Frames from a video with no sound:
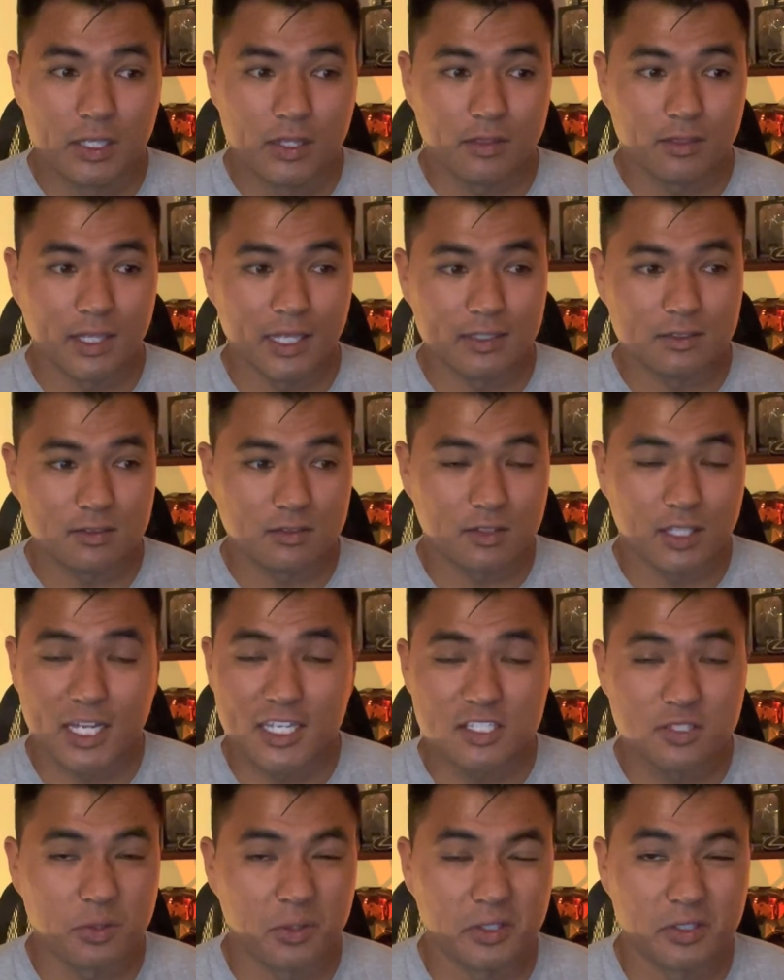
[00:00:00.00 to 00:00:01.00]
that's
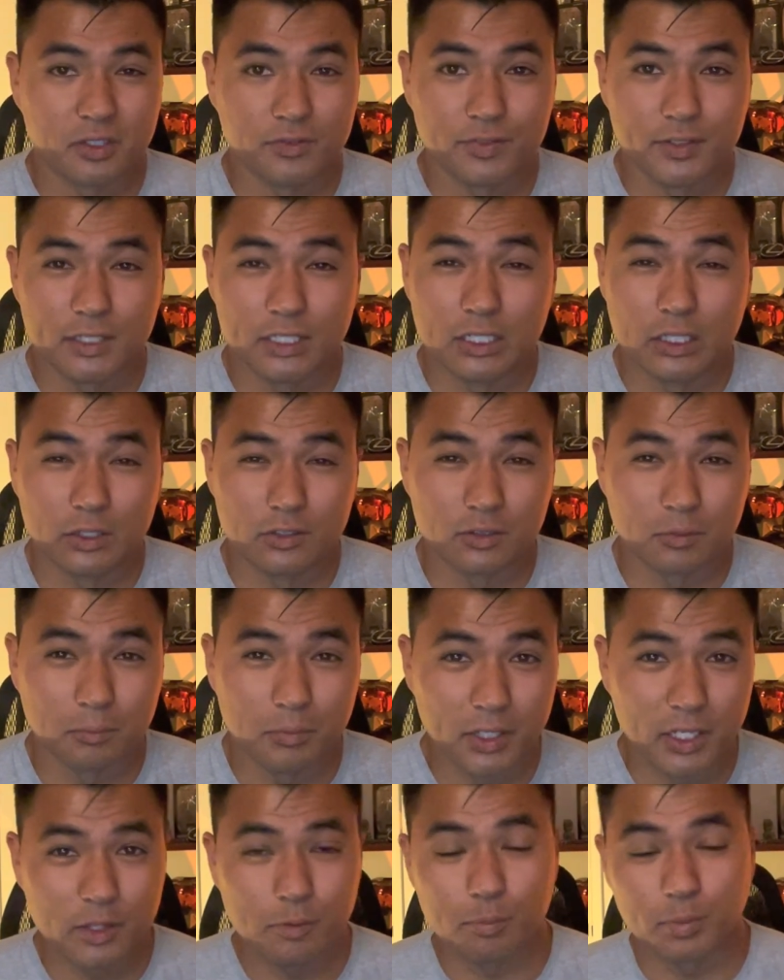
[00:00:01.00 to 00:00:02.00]
$350 a month,